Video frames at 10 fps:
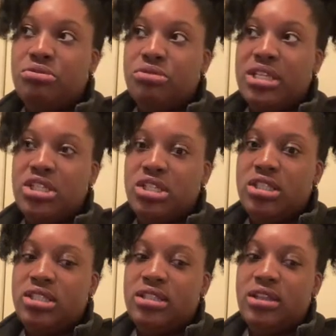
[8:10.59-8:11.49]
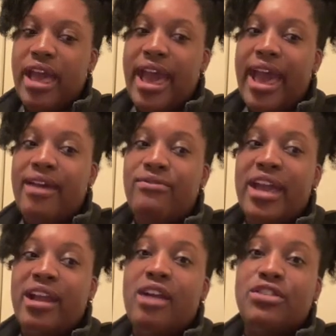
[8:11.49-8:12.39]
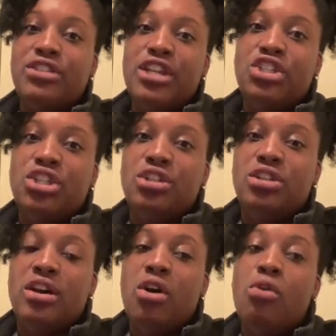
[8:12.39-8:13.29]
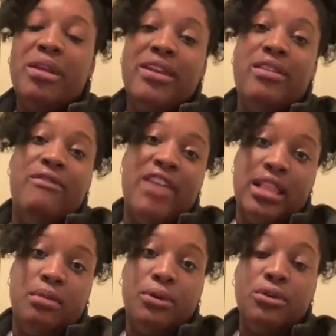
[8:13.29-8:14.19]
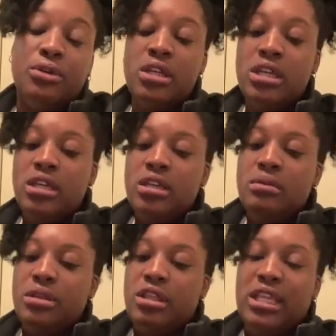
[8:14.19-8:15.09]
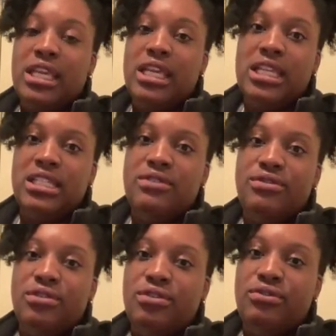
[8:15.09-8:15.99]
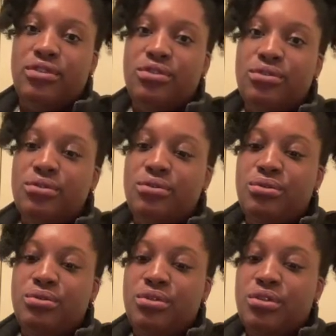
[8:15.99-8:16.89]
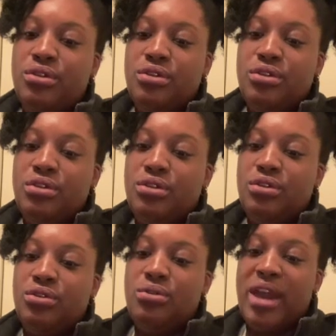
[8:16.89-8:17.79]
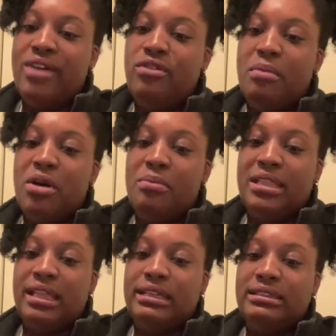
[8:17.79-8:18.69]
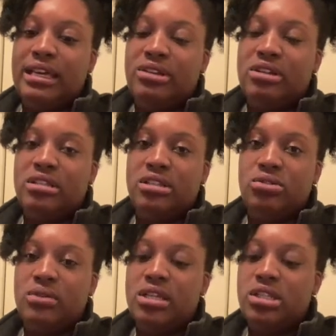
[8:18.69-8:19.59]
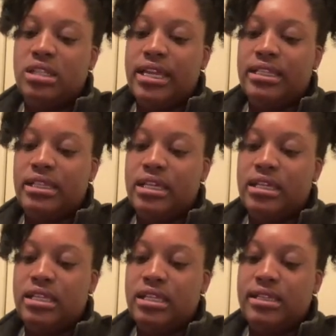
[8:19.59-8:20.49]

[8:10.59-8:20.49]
and just have that conversation open and available. But the thing is, if you have a moment like that or a situation like that,